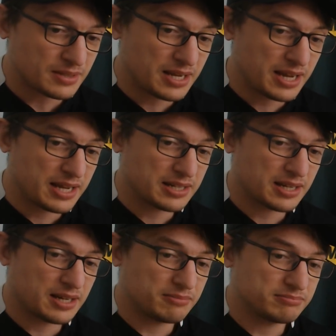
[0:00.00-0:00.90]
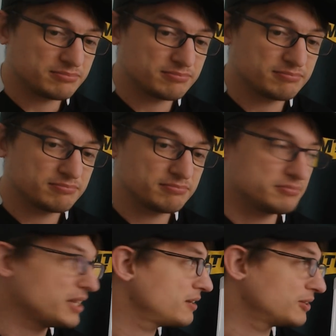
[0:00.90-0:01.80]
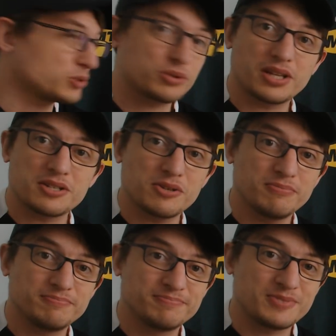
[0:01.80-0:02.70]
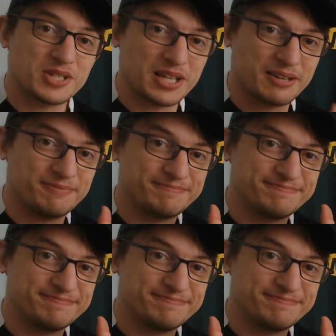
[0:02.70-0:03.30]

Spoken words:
And yeah, I'll talk to you again soon. See you later.